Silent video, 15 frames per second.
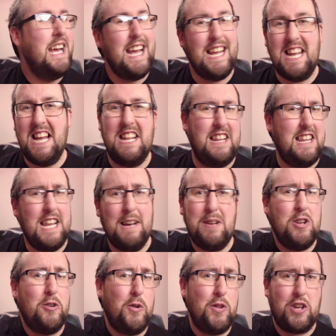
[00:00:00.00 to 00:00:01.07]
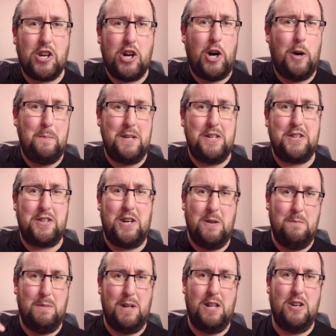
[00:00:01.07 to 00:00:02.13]
Again, let me know in the comments
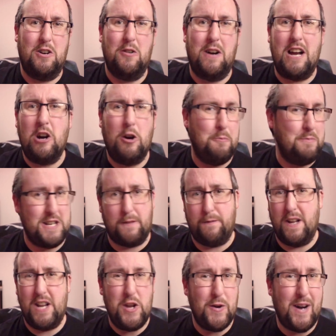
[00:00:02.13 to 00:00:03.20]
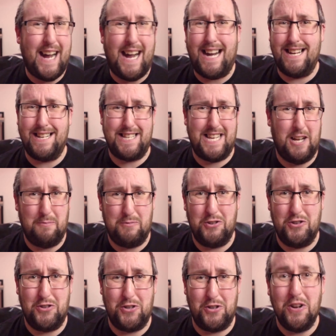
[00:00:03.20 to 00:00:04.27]
down below. I hope this video has helped
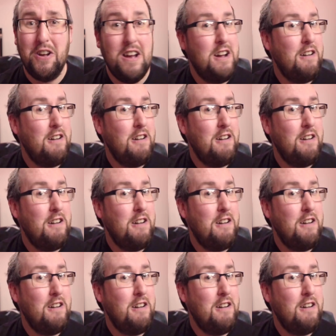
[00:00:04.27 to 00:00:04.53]
you too.